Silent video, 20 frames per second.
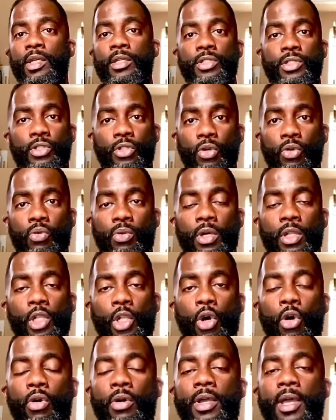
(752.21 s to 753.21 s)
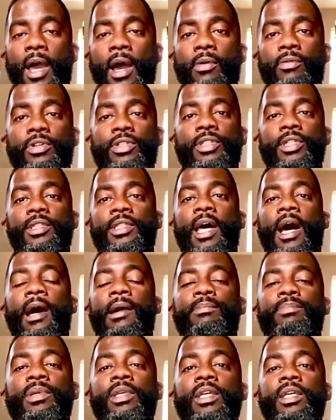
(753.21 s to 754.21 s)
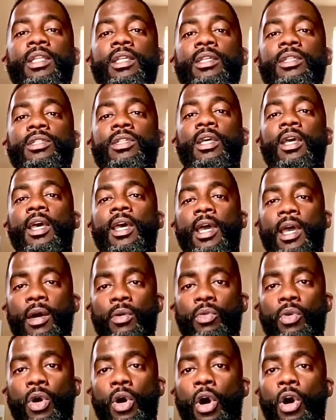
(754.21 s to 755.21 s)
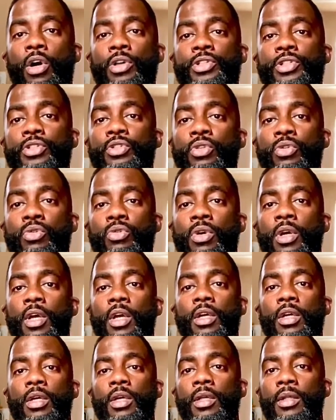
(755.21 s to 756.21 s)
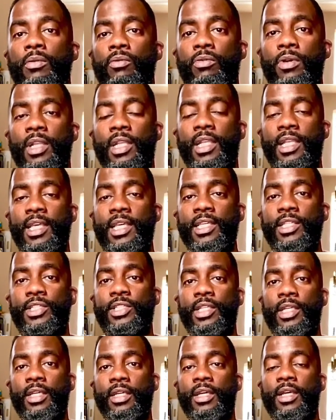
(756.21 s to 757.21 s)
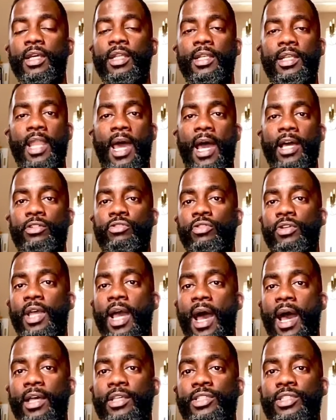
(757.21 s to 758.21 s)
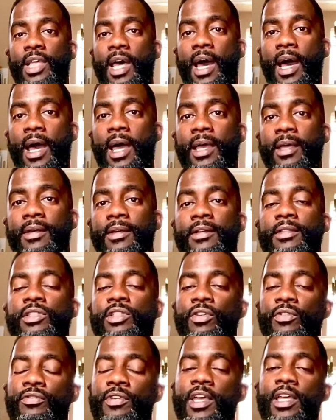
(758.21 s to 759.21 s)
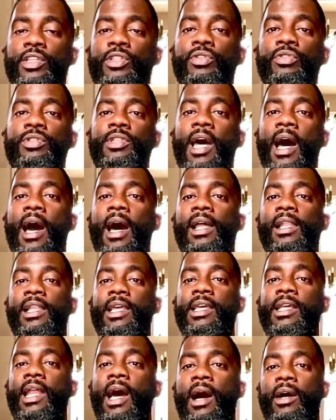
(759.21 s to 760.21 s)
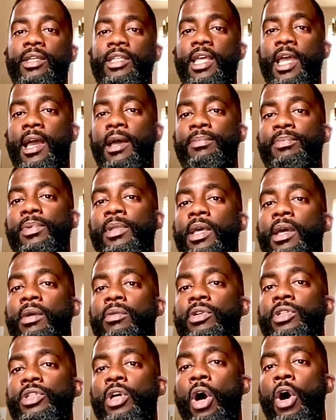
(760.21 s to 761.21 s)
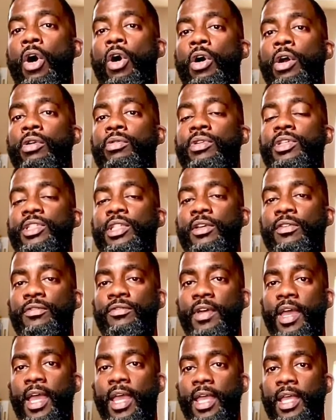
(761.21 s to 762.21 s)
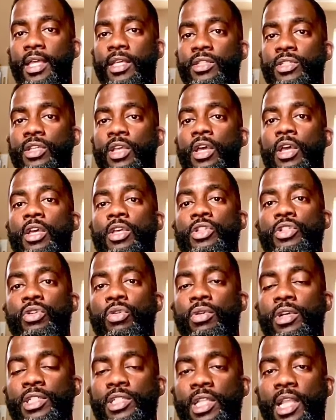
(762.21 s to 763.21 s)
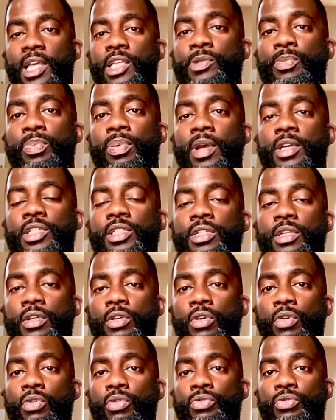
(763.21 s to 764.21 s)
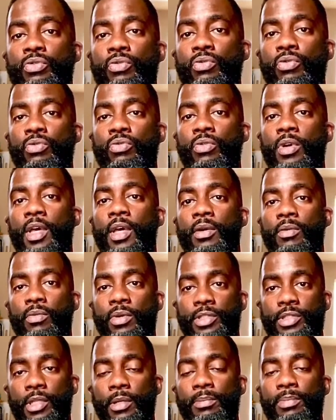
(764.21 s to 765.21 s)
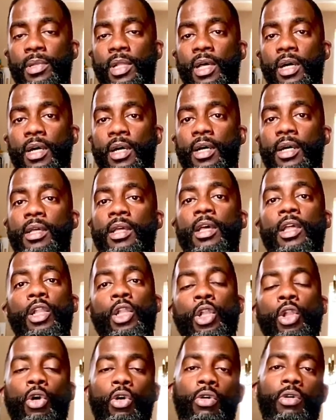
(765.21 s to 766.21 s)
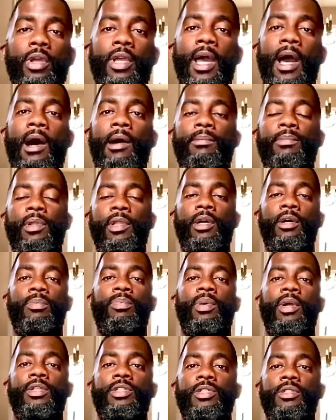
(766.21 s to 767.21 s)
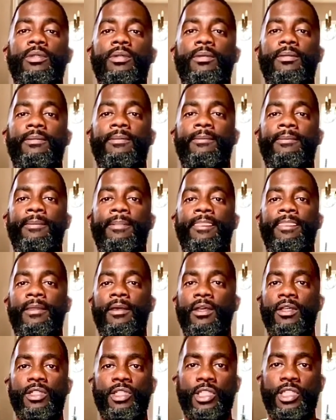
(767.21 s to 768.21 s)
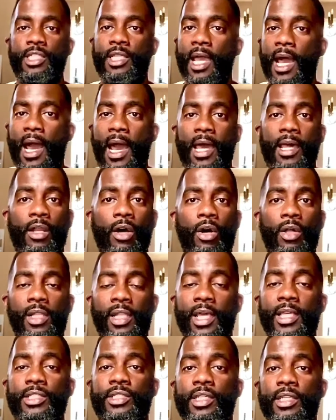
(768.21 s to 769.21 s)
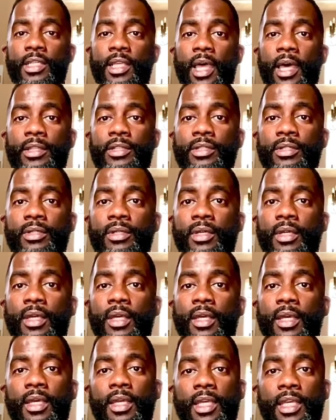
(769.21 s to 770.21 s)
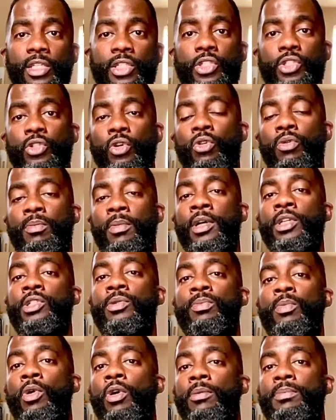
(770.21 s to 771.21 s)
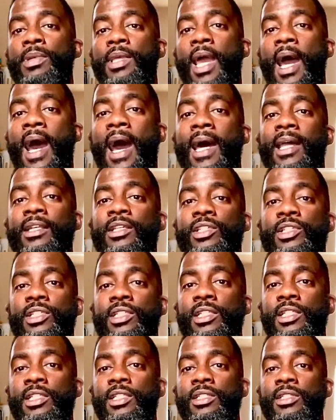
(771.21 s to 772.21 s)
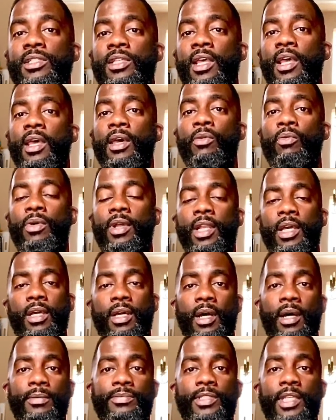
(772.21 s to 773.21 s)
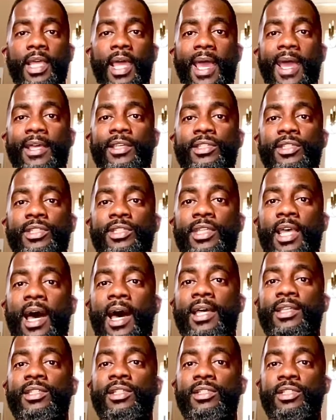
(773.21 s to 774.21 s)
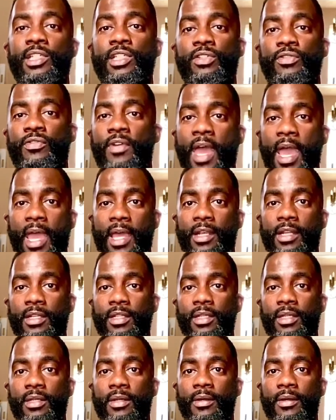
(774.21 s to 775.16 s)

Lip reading: So we're lowering our risk of diabetes, and we're also releasing nitric oxide to vasodilate our capillaries, arteries, and veins, so there's less pressure to go through with the blood, lowering our blood pressure. See how it all links together? There's so much more behind the scenes when it comes to exercise than just vanity.